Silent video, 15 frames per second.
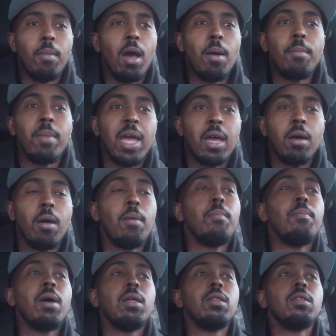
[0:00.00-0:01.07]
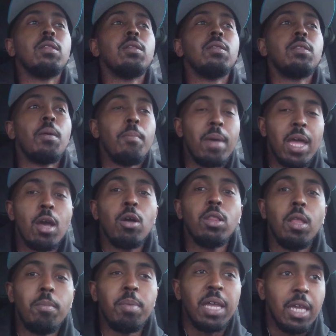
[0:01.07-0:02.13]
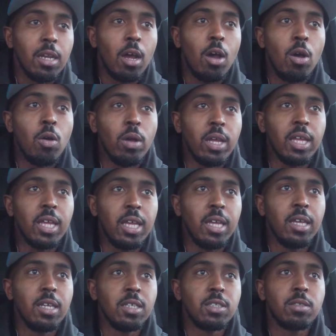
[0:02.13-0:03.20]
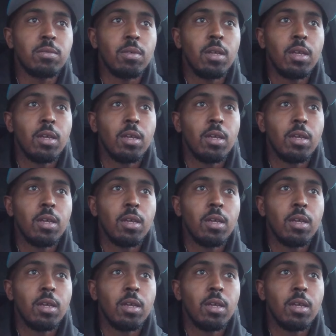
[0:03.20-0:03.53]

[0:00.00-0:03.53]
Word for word: a man, the male libido is